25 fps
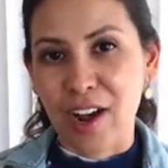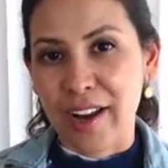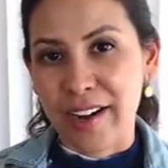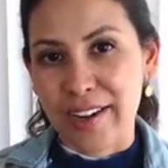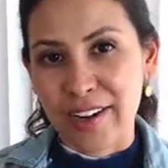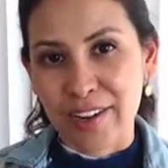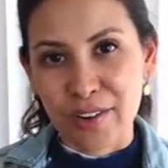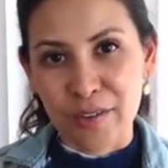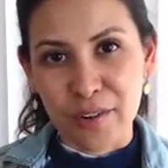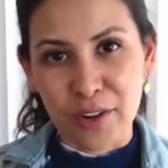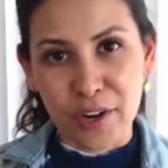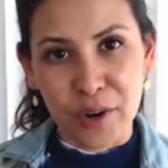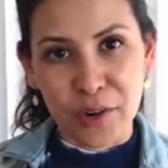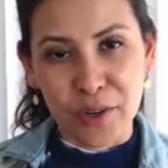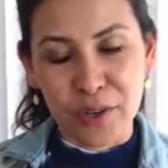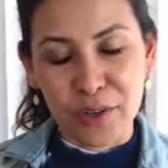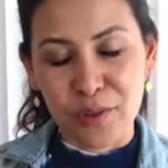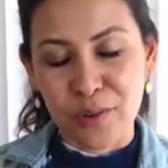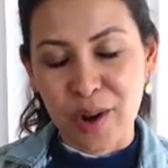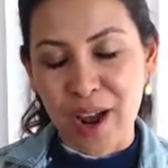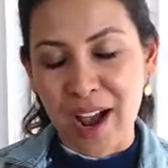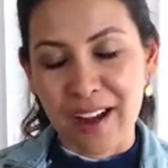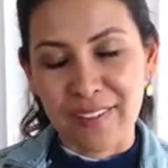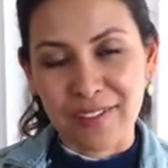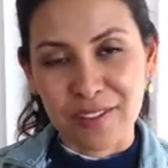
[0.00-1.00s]
You
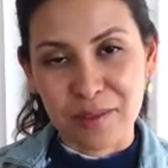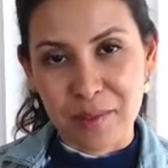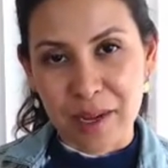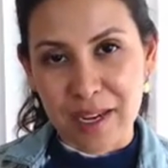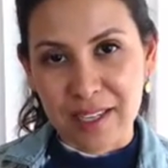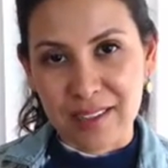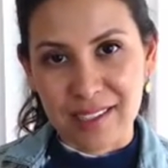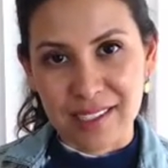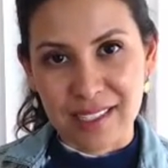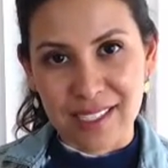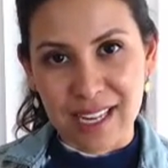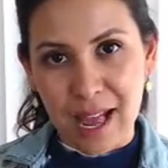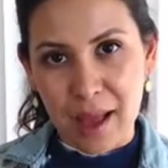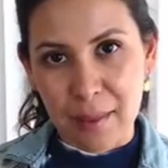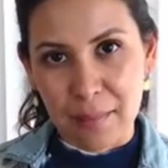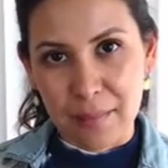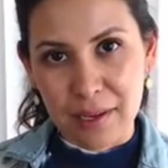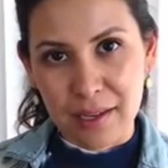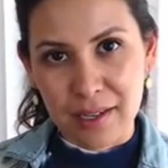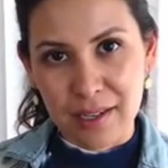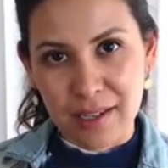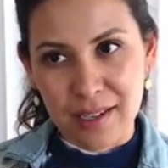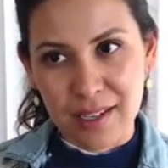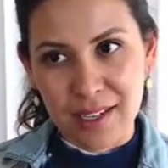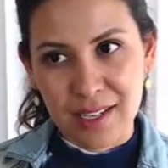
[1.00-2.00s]
have to make this
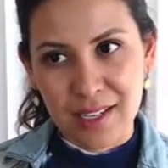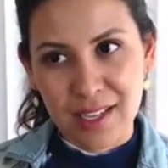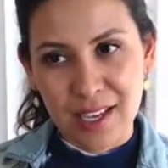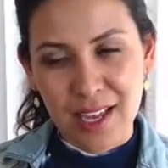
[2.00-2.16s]
happen.